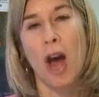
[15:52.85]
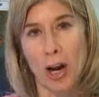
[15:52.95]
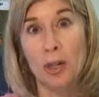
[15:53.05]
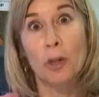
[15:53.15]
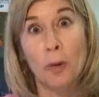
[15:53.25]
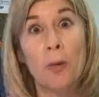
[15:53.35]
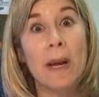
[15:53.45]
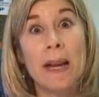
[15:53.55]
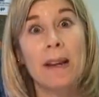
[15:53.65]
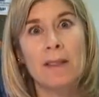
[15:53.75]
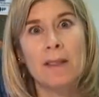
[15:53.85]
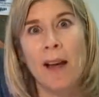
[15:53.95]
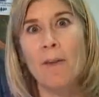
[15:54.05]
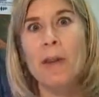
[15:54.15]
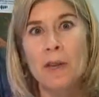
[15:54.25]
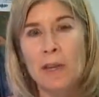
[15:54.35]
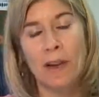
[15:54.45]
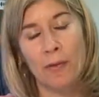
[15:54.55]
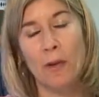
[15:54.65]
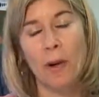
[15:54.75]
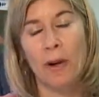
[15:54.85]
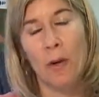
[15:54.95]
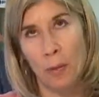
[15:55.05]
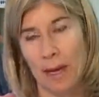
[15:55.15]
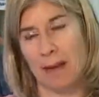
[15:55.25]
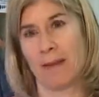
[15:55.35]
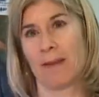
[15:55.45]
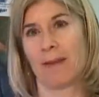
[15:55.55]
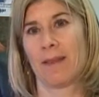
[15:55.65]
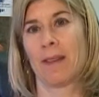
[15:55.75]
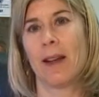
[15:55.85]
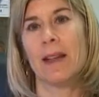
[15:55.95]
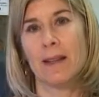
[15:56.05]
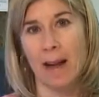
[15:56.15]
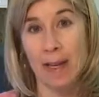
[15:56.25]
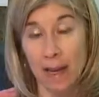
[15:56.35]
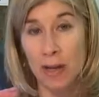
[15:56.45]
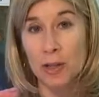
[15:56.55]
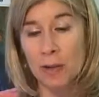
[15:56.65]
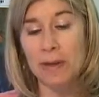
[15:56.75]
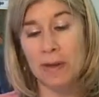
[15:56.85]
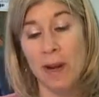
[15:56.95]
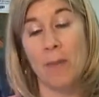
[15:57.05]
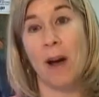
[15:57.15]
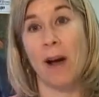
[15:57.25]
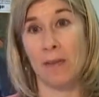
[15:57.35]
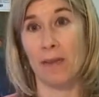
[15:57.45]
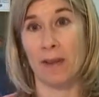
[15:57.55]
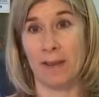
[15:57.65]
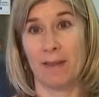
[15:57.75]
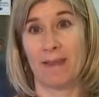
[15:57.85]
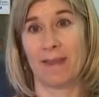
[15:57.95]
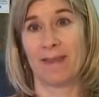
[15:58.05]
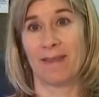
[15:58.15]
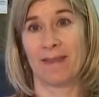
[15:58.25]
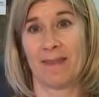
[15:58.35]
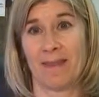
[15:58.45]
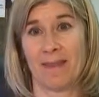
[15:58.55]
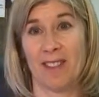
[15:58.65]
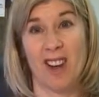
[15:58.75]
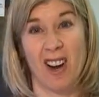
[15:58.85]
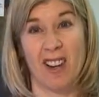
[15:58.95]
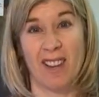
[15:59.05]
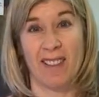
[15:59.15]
Not 2 weeks. I've been using it for a week. I do need to come off of it. It's hard.